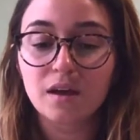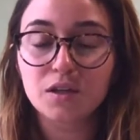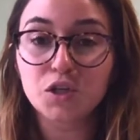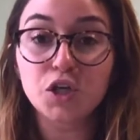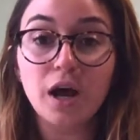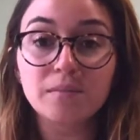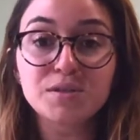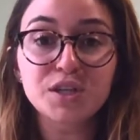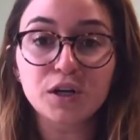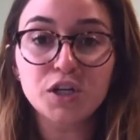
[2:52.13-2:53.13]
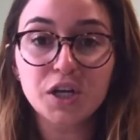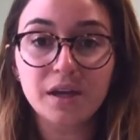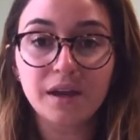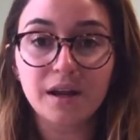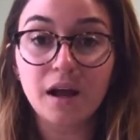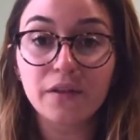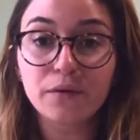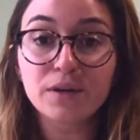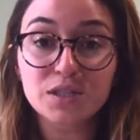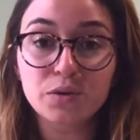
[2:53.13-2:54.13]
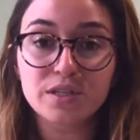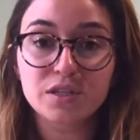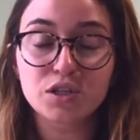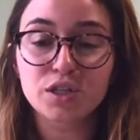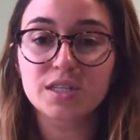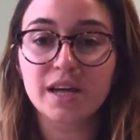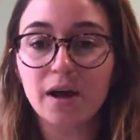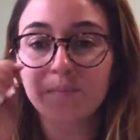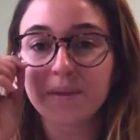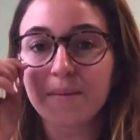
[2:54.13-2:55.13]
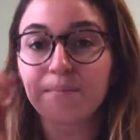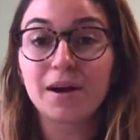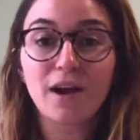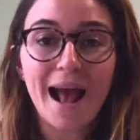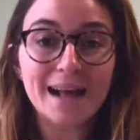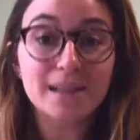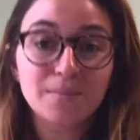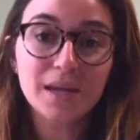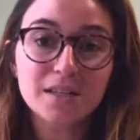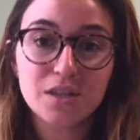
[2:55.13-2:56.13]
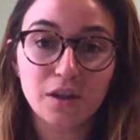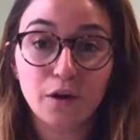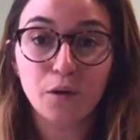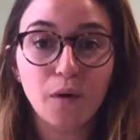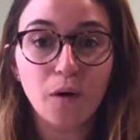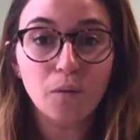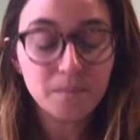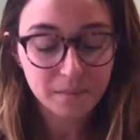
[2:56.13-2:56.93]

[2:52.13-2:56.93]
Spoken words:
job searching and other resources just to help them better acclimate to their new home.